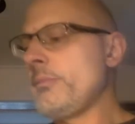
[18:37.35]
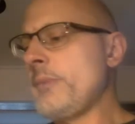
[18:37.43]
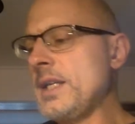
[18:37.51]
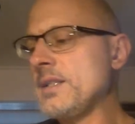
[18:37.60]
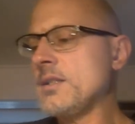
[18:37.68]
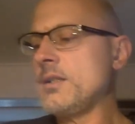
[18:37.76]

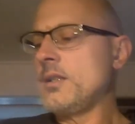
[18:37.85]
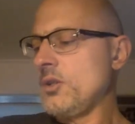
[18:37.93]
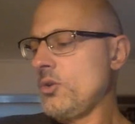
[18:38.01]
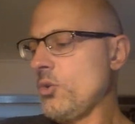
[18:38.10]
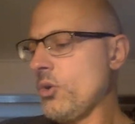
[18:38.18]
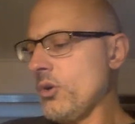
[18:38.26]
based in the
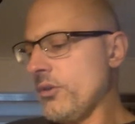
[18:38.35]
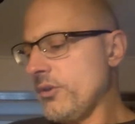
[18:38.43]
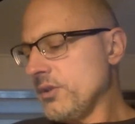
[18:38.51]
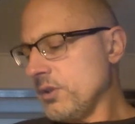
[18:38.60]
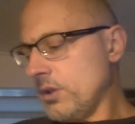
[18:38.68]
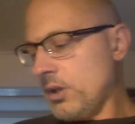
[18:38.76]
North
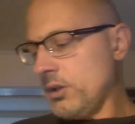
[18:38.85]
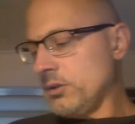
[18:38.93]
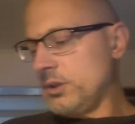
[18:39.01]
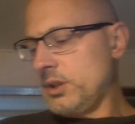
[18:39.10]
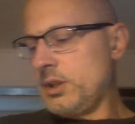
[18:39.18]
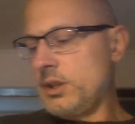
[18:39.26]
is
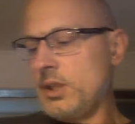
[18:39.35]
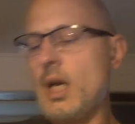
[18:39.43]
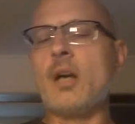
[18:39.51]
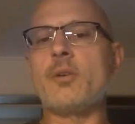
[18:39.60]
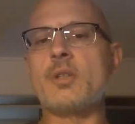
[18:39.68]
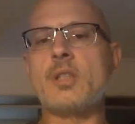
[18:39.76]
called the
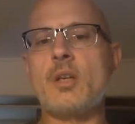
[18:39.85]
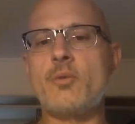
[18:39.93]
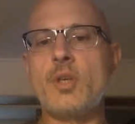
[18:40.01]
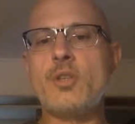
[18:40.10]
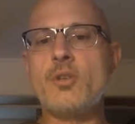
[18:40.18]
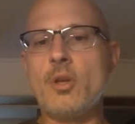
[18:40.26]
Congress on
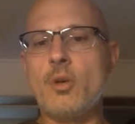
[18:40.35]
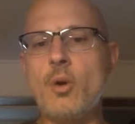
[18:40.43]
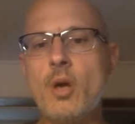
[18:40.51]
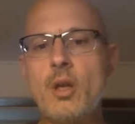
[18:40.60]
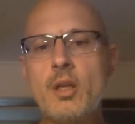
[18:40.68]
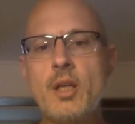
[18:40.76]
Racial
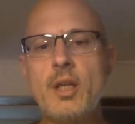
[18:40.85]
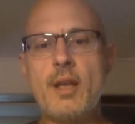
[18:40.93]
Equality,